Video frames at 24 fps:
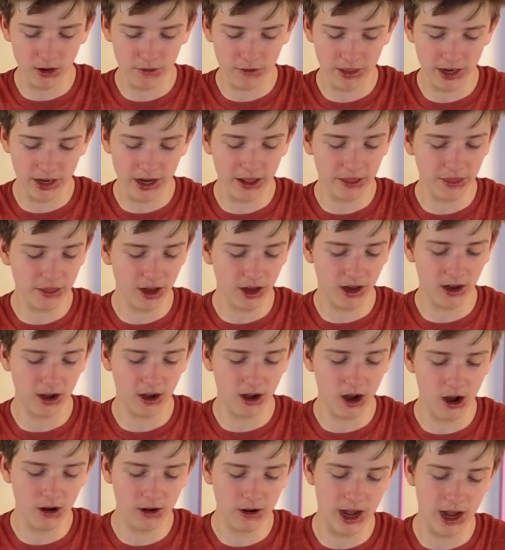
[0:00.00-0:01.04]
than I thought.
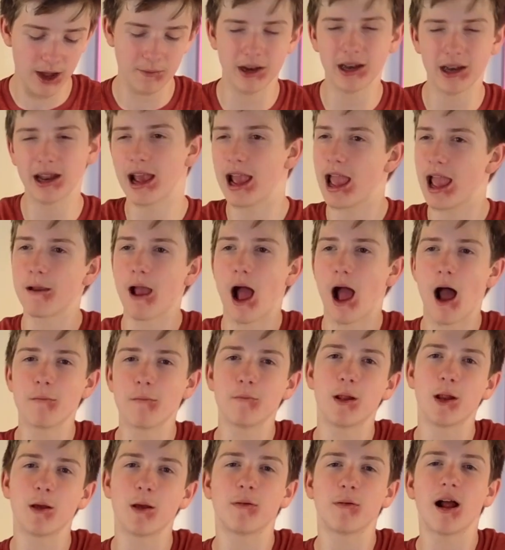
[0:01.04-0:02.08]
Oh, okay, but I'm
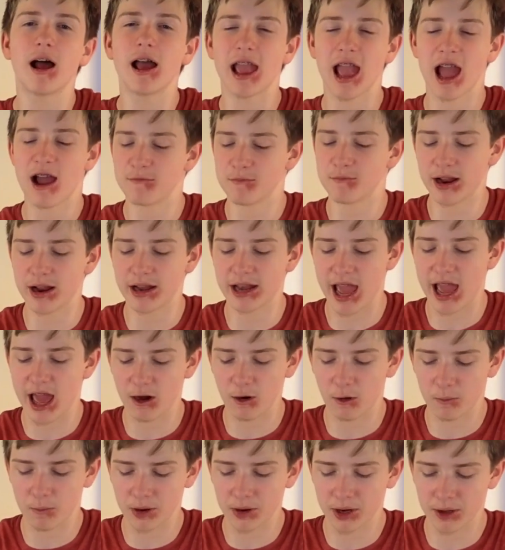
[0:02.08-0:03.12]
going to probably have my dad
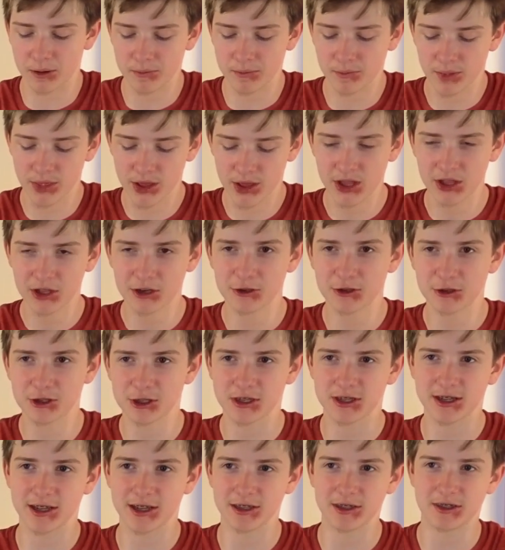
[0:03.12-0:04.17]
open them just
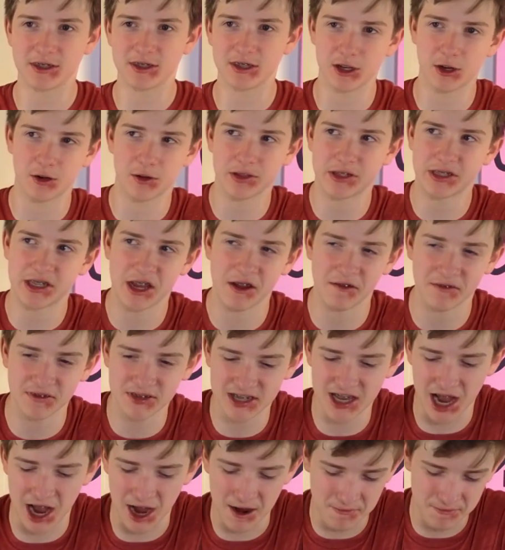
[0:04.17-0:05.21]
because, you know, it saves
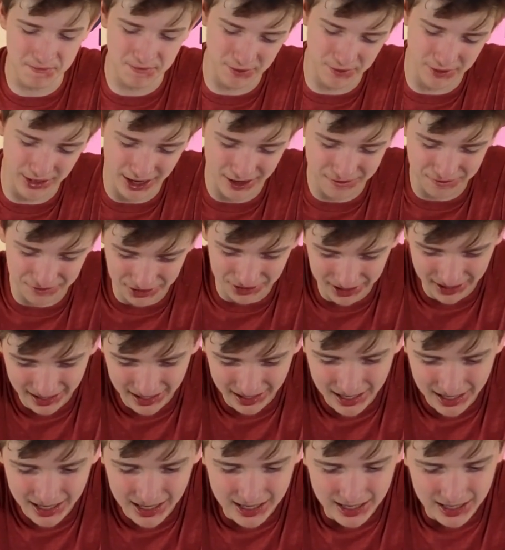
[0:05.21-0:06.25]
time, but whatever.
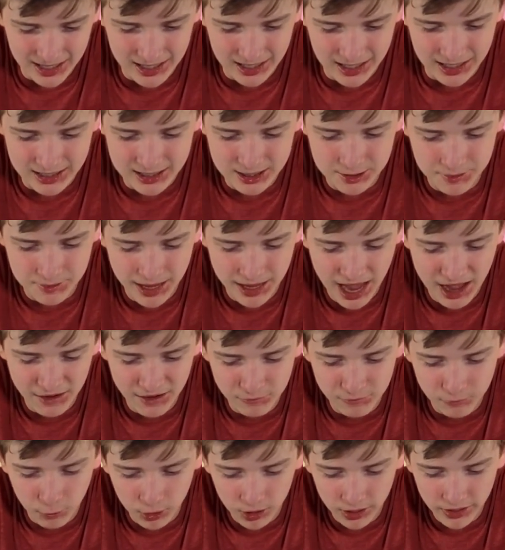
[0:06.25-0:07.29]
So we have
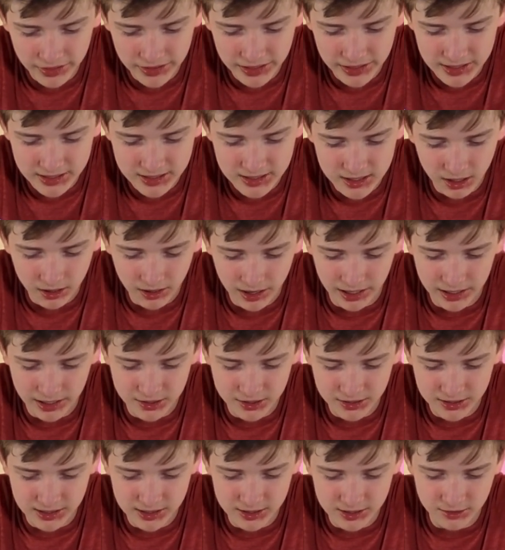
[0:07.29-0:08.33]
more of these. Okay, so
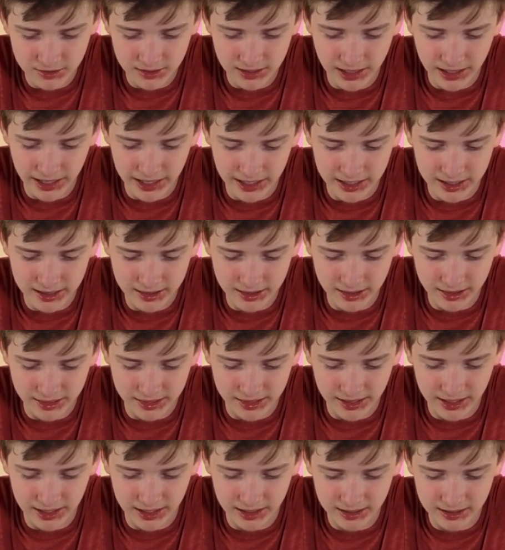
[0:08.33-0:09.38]
these are like the
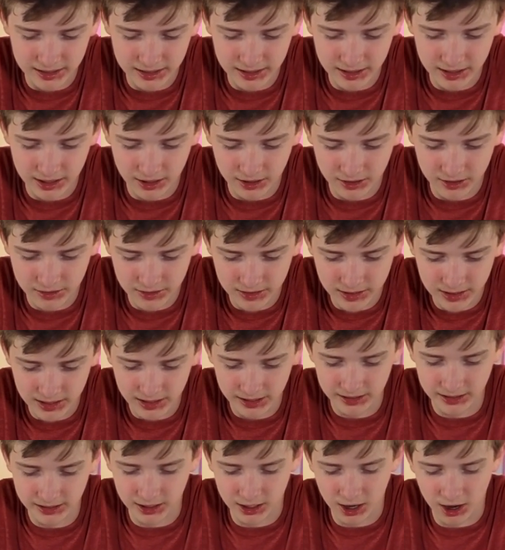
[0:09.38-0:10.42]
thing, you know,
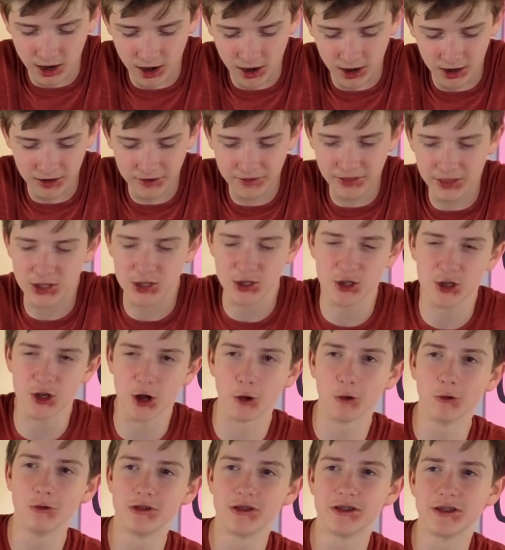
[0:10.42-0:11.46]
on the card
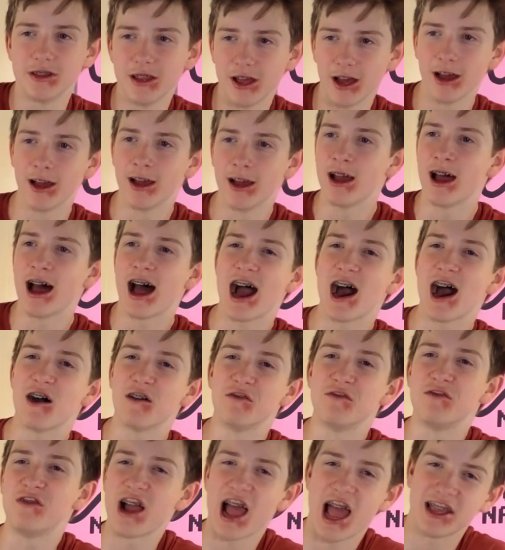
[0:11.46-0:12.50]
shows the how
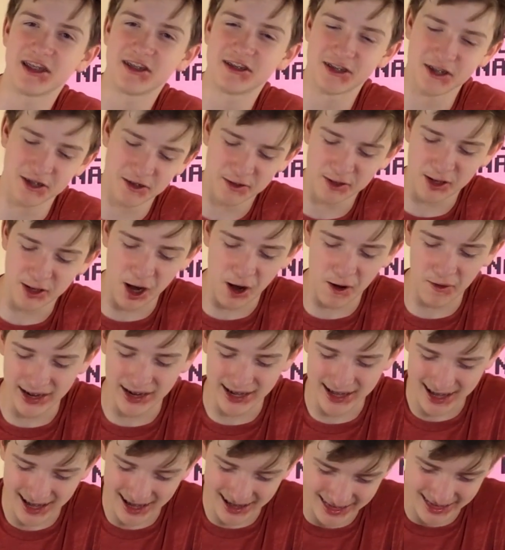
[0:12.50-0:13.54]
fast you're
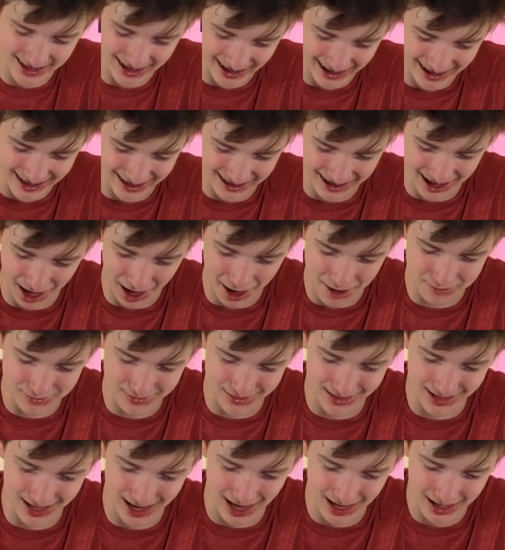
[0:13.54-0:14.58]
going, I think. I'm
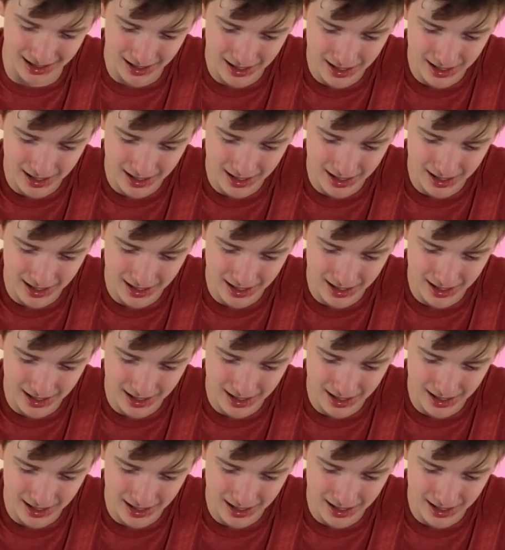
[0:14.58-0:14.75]
not.